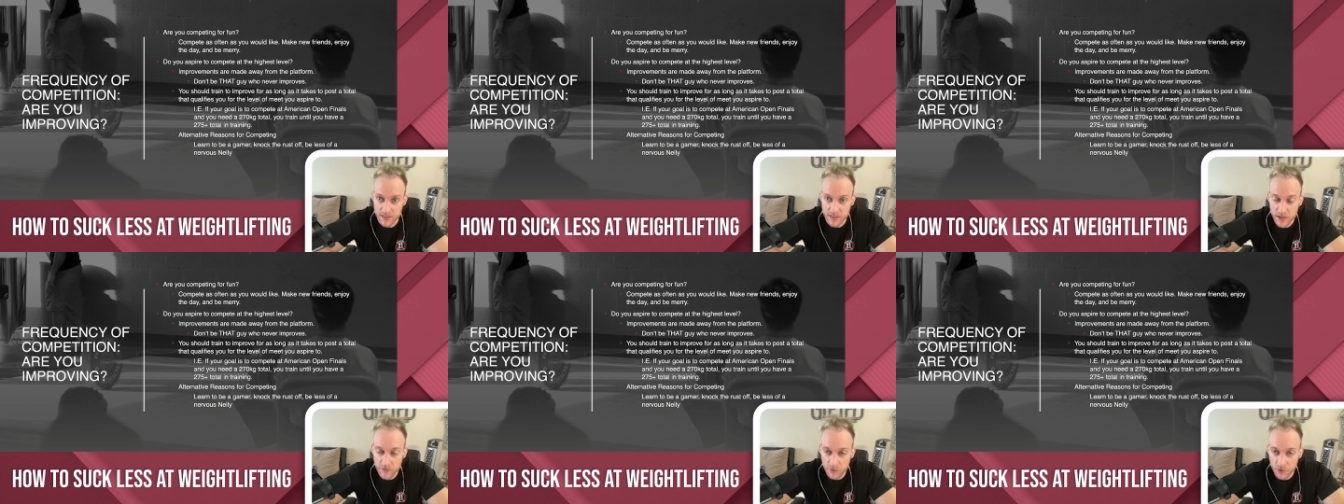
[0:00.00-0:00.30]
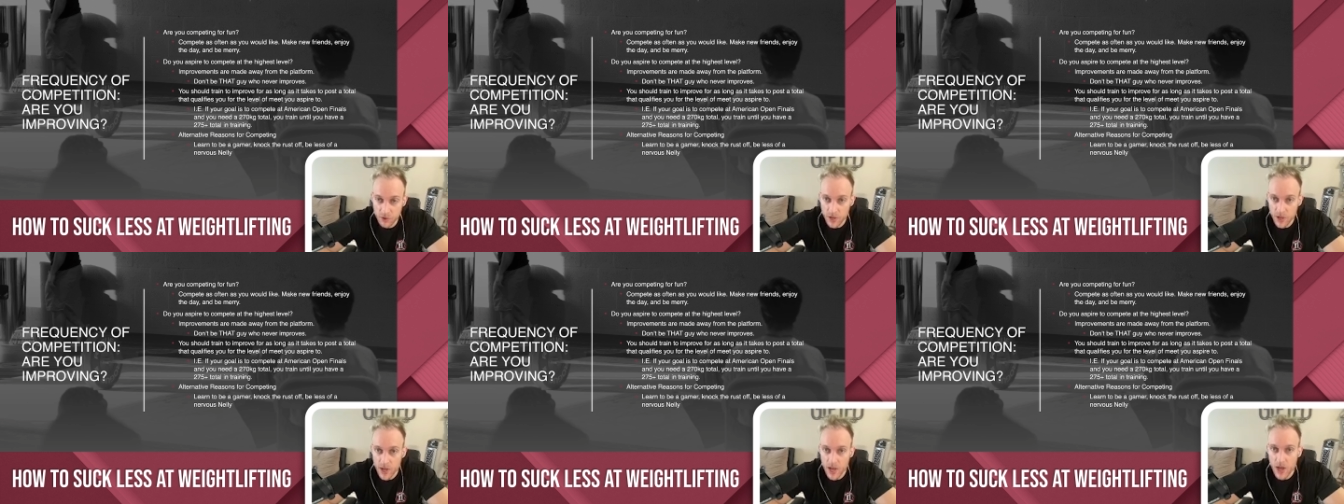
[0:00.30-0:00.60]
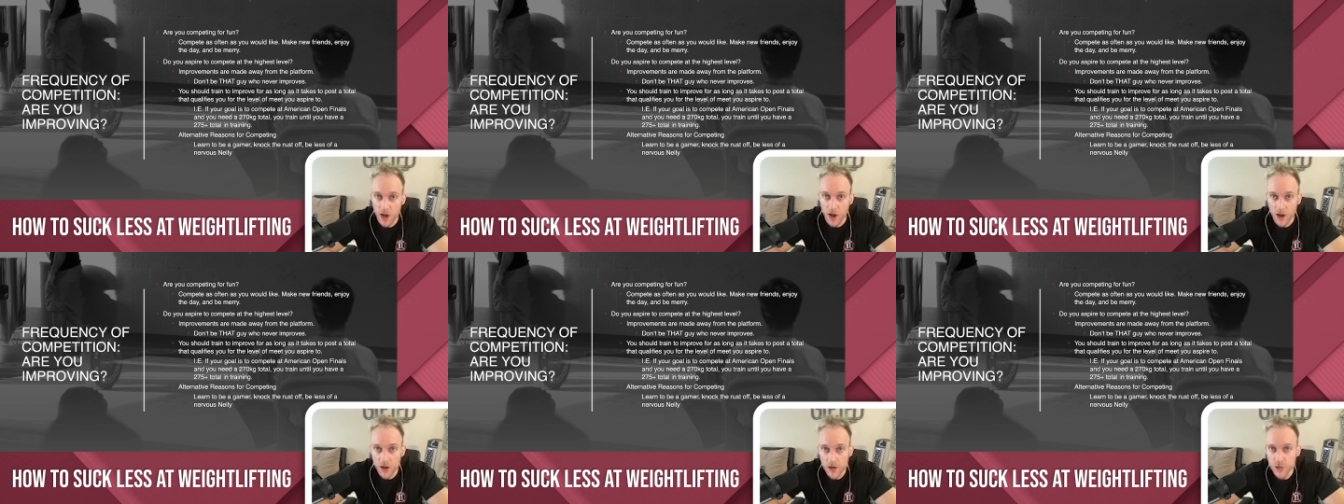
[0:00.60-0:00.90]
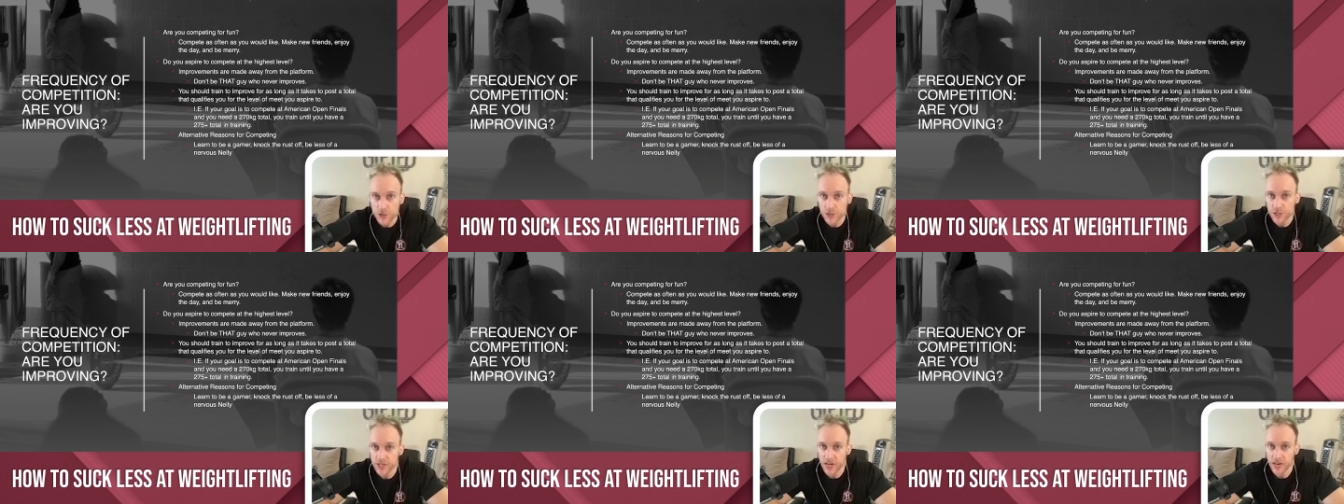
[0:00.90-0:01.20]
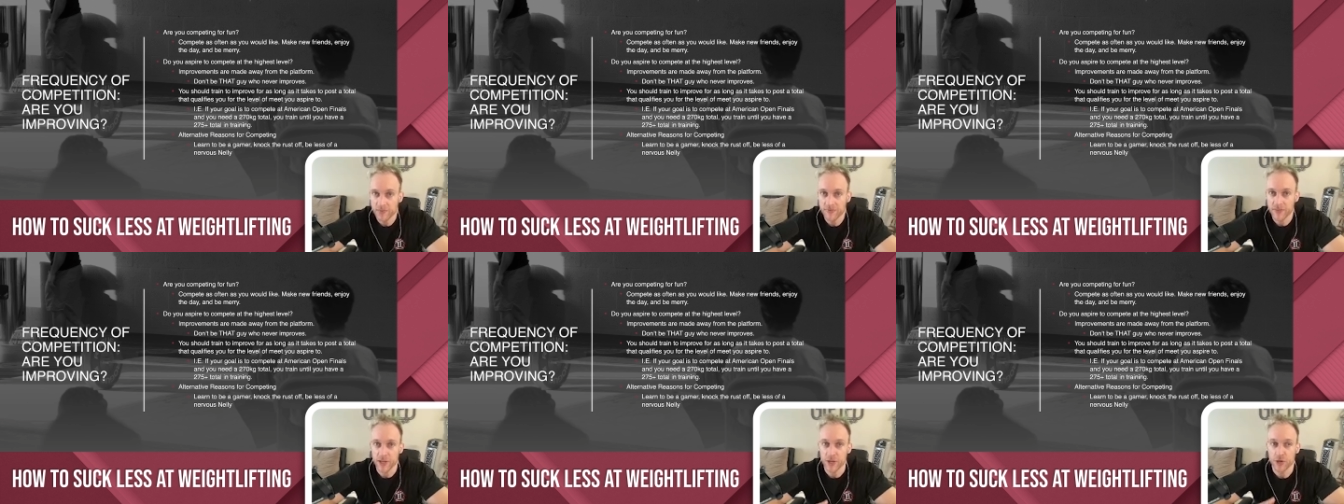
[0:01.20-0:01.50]
level,
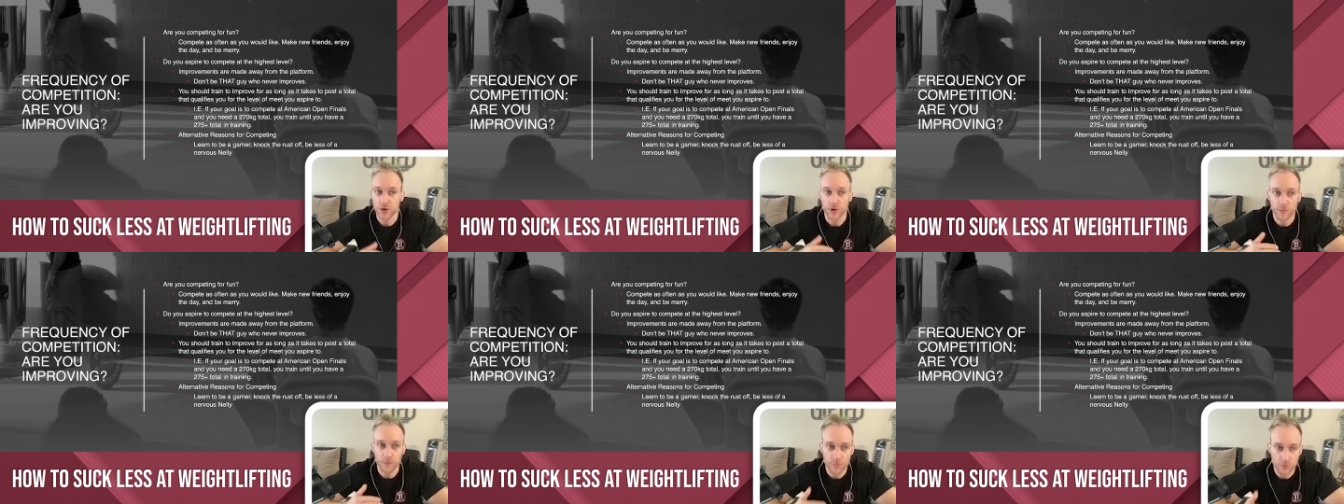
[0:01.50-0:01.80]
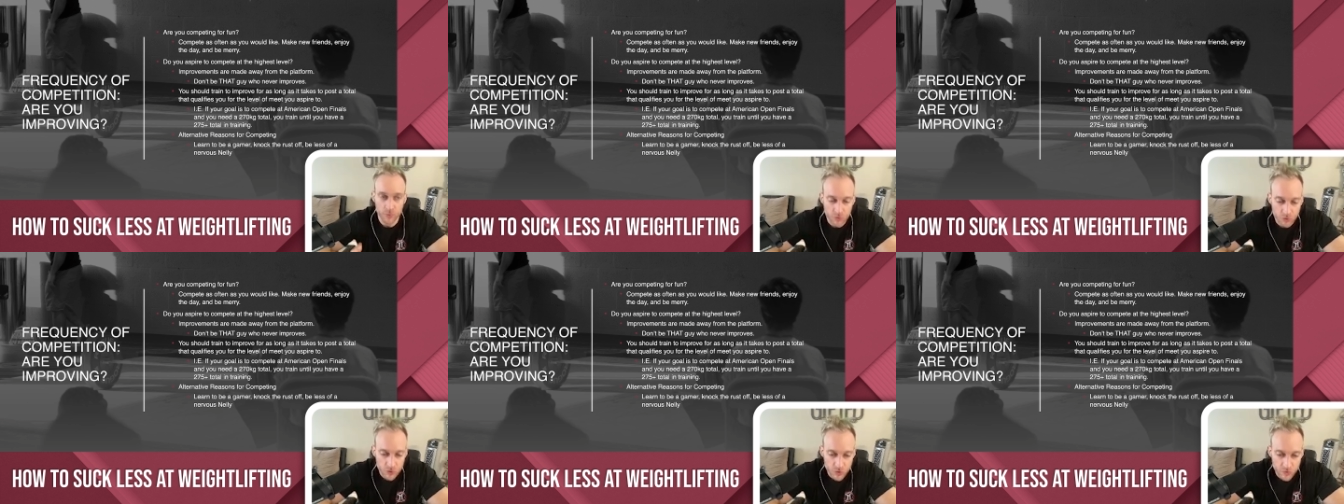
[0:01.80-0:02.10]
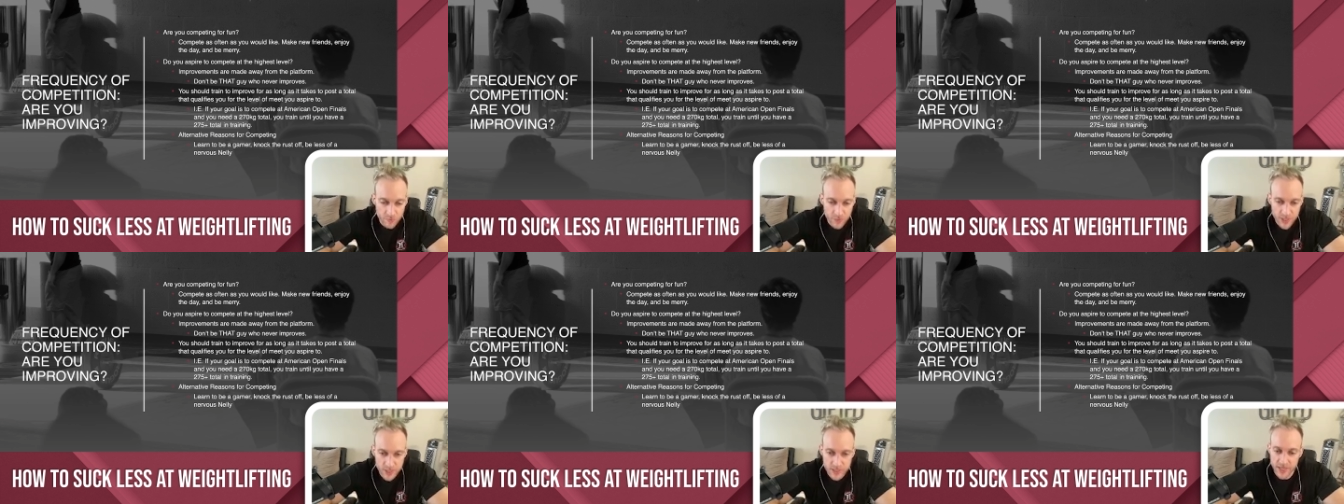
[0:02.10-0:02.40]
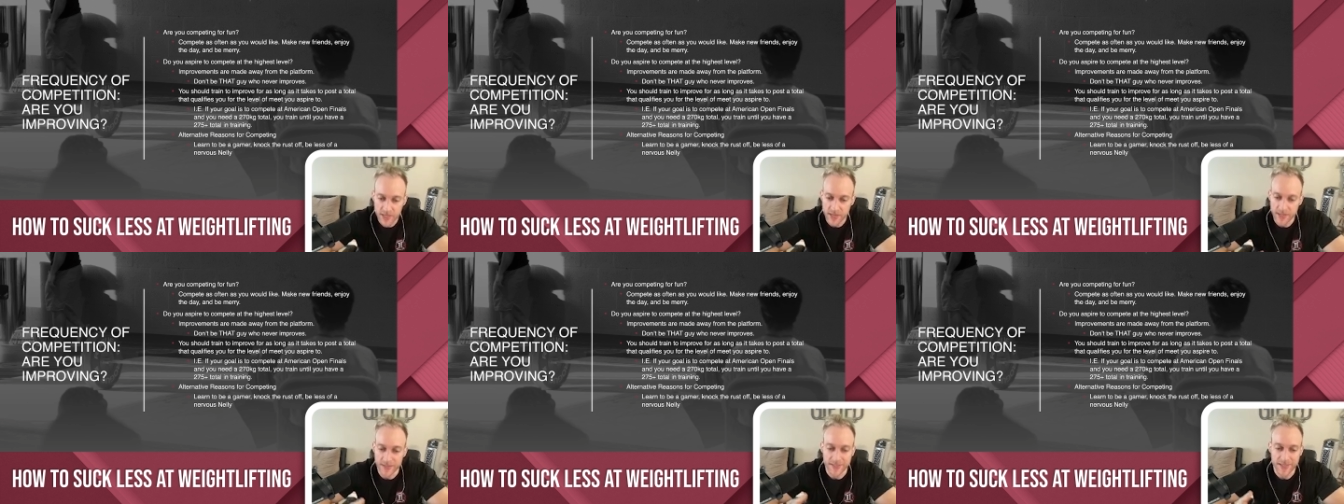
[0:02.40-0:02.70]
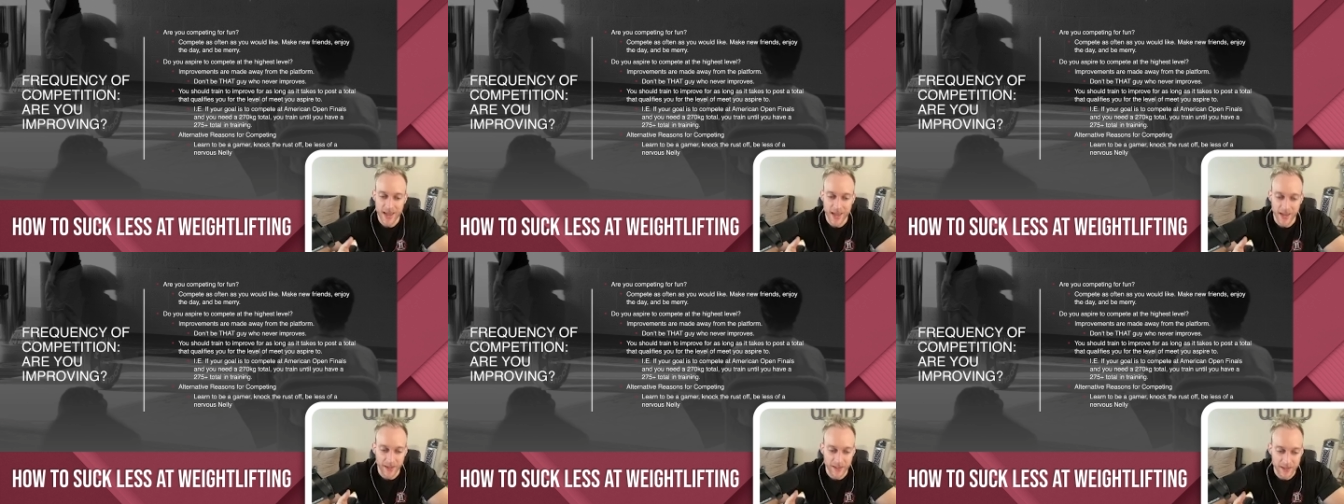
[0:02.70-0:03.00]
understand that your improvements in
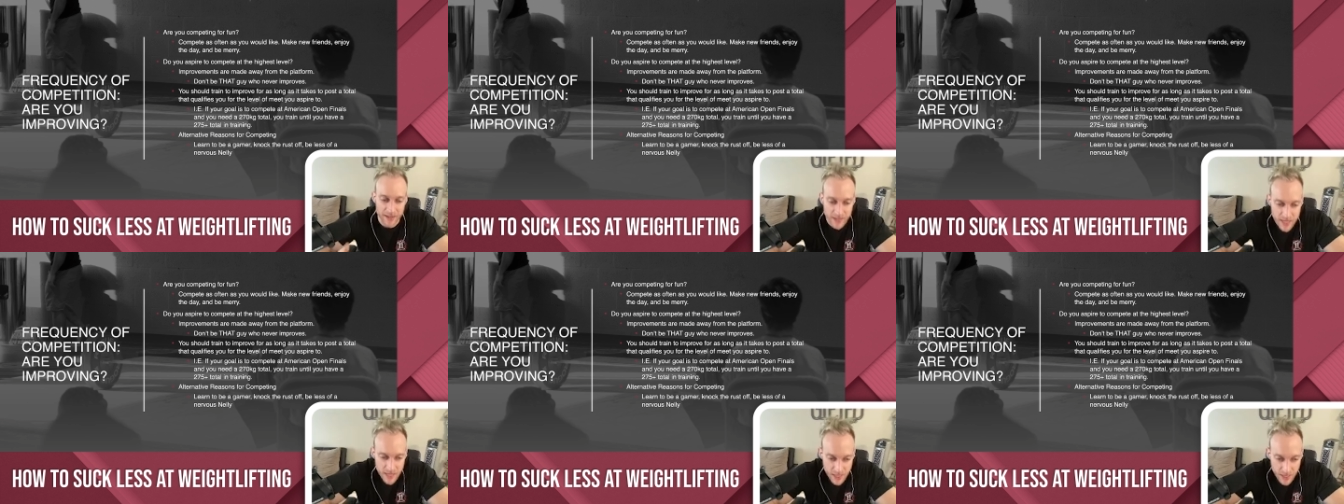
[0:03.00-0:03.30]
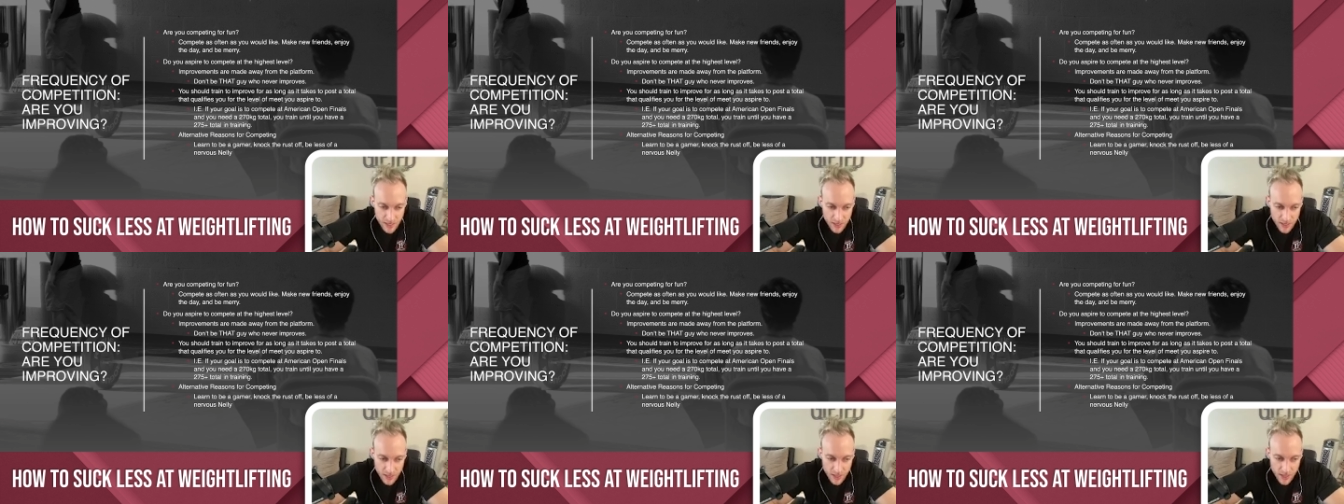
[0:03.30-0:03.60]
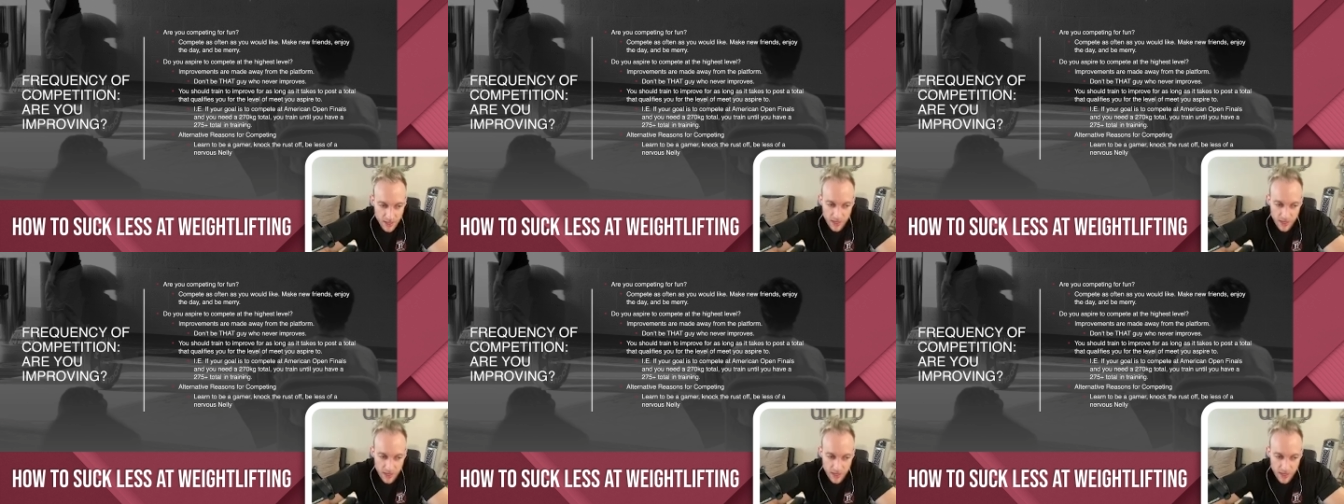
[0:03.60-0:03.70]
technique,